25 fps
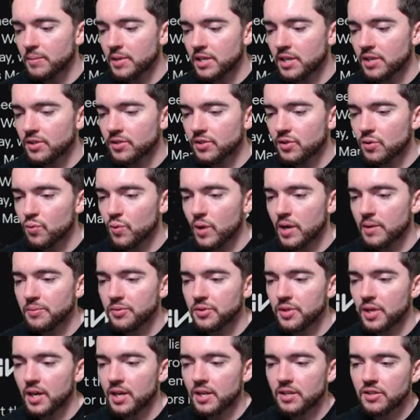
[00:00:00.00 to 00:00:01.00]
the
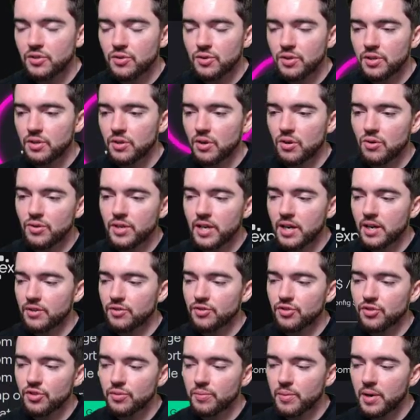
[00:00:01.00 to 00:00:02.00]
website. You can go down
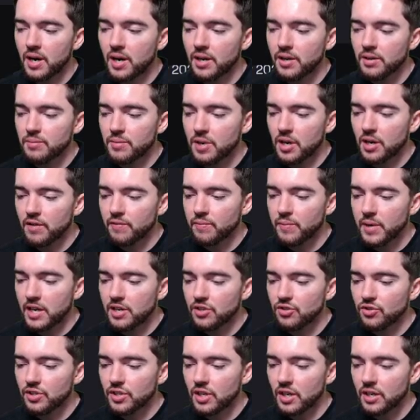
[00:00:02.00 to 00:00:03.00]
to the bottom of
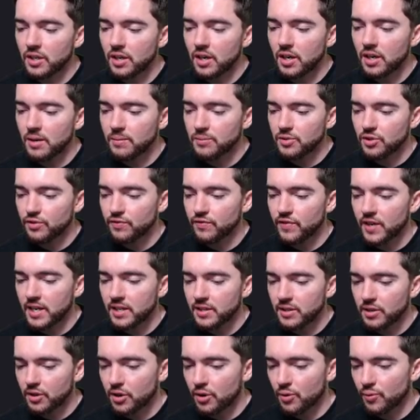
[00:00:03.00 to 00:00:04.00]
Pagely.com to find
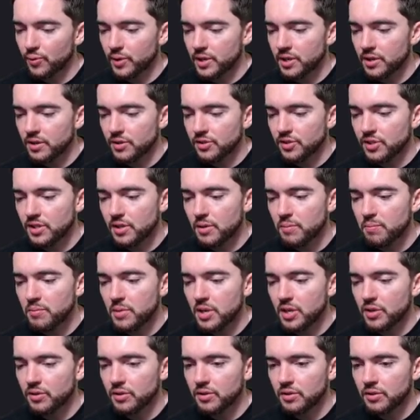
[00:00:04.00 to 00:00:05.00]
their careers in the
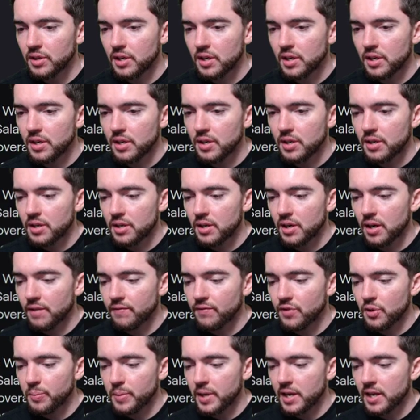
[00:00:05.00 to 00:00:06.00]
middle of
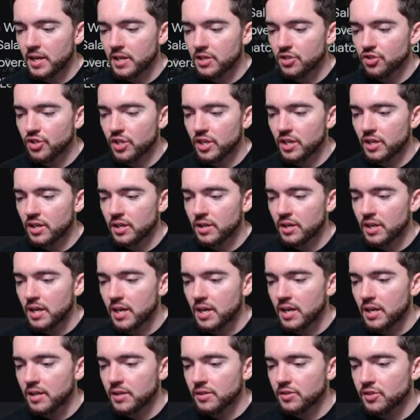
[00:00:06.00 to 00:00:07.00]
the page there.
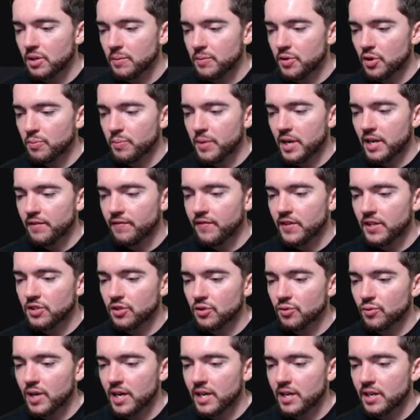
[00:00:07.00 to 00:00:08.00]
Some of their benefits are
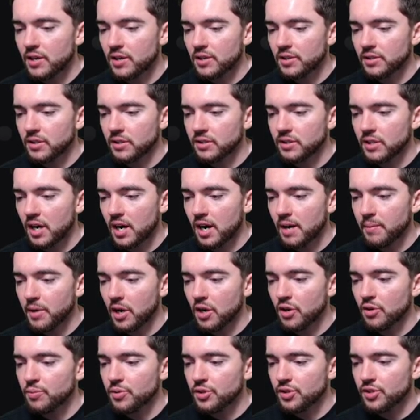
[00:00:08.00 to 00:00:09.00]
right here at the top
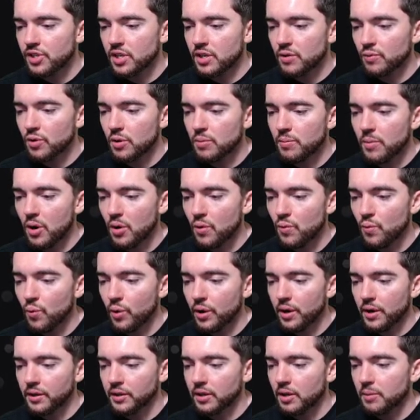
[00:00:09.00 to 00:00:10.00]
100% remote
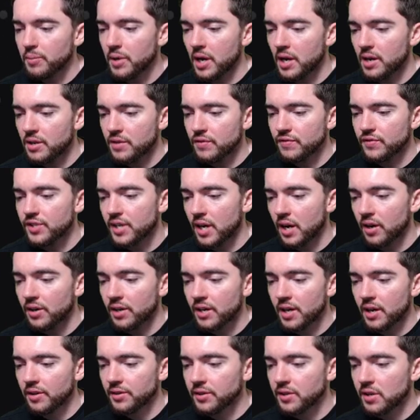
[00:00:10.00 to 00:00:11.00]
work, competitive
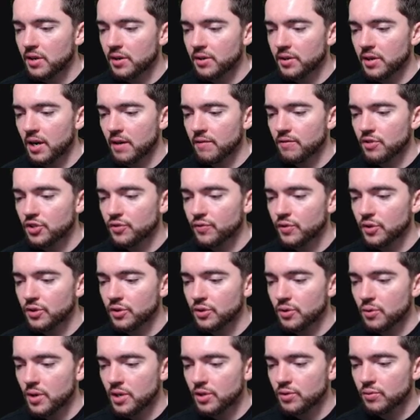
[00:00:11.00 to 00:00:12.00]
salary, healthcare coverage for
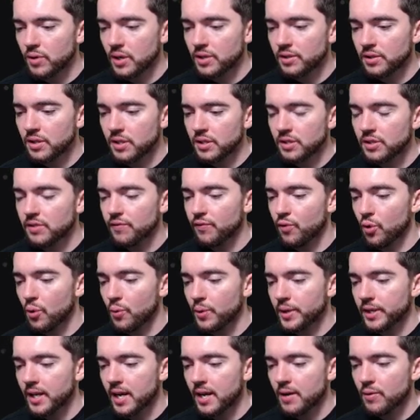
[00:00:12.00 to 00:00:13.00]
U.S. residents,
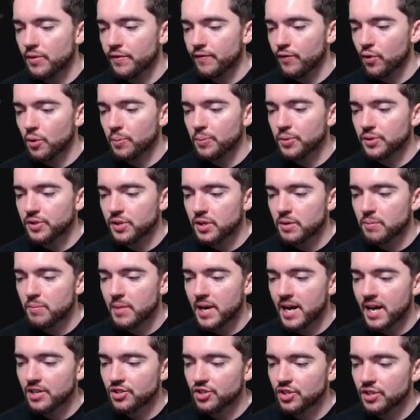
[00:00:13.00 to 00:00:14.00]
401k with 4%
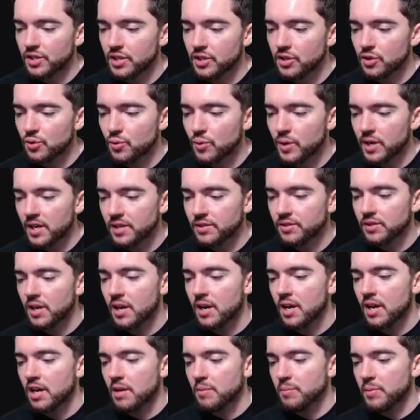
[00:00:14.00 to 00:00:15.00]
match in the U.S.,
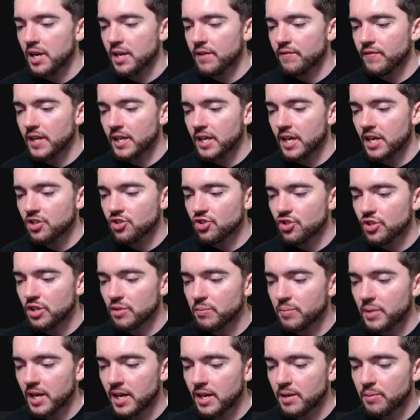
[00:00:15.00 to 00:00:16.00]
paid vacation, and
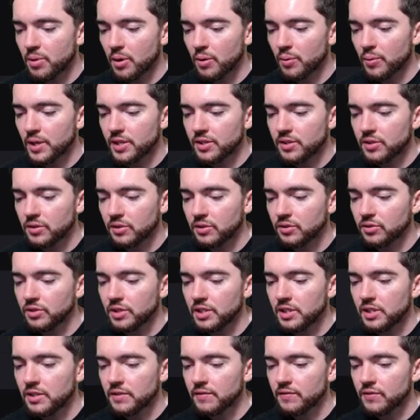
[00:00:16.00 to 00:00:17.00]
paid parental
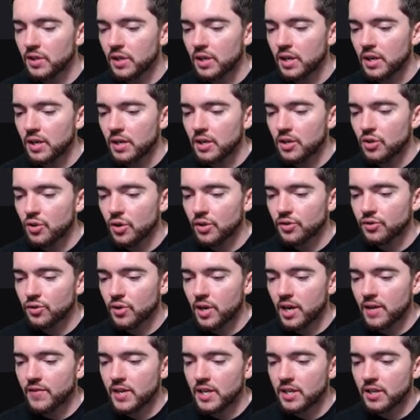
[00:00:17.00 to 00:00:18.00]
leave. You also
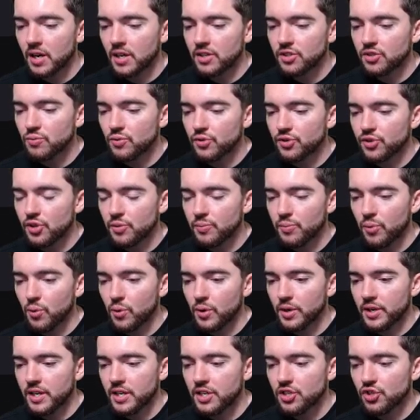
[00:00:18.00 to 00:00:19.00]
have a customer
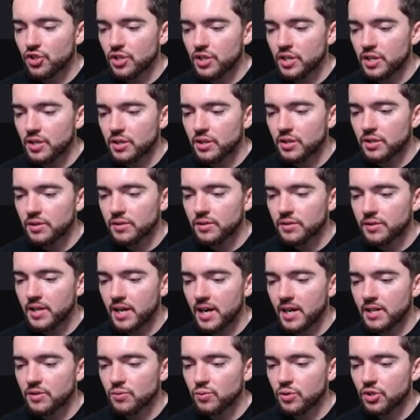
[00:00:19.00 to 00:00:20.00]
support engineer.
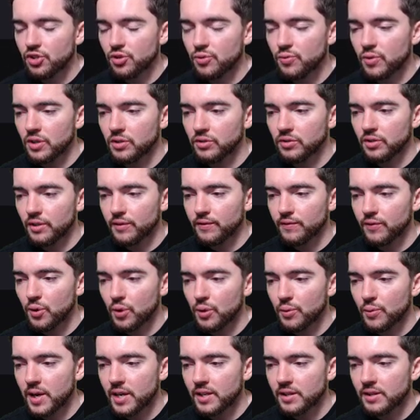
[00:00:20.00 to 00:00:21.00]
That's what you want to look for
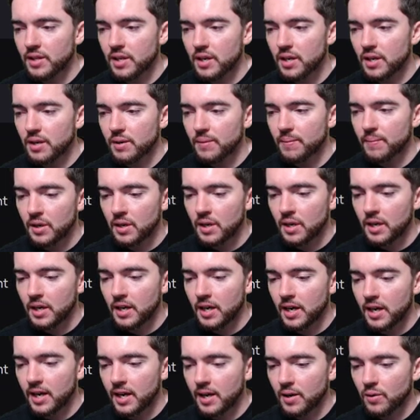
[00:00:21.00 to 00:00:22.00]
right there.
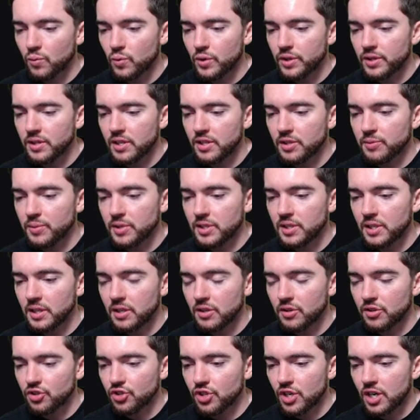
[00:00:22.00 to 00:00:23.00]
And with this
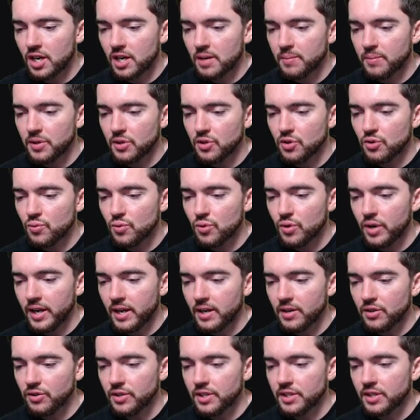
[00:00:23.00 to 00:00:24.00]
particular job, you will
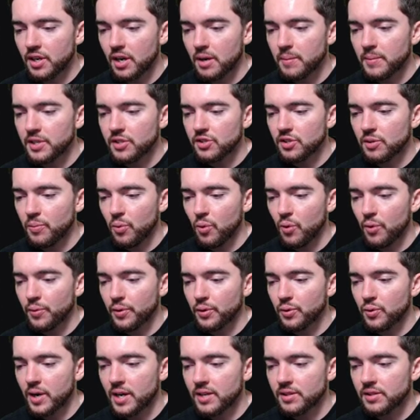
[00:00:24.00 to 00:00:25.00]
handle incoming support
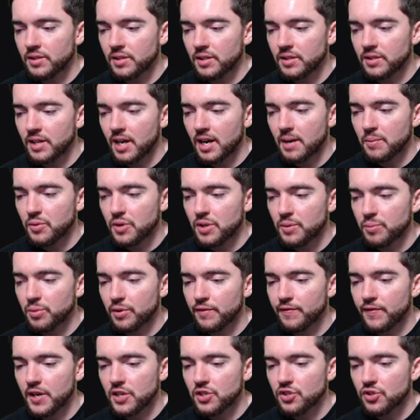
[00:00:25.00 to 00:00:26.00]
requests in a timely and
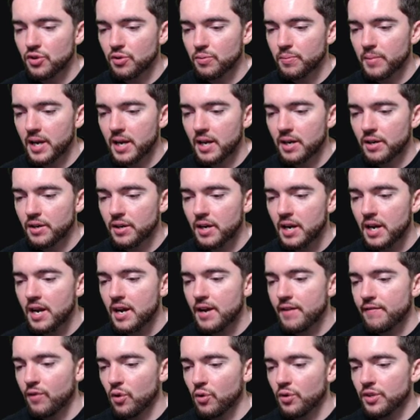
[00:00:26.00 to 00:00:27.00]
professional manner,
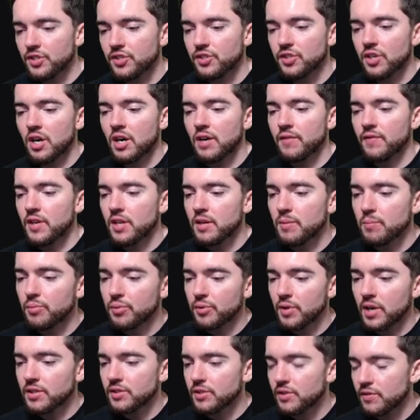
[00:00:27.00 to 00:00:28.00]
fully solve
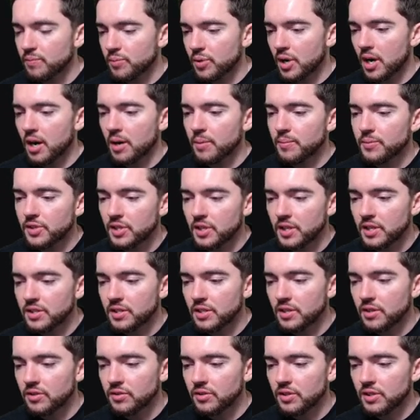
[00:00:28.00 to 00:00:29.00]
impressive problems in a
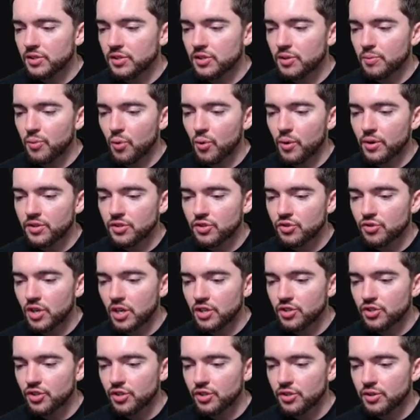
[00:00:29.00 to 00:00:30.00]
tier list support
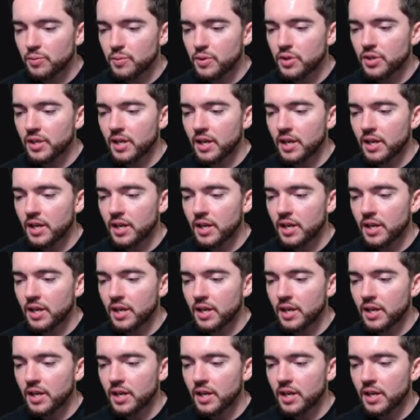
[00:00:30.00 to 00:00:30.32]
structure, communicate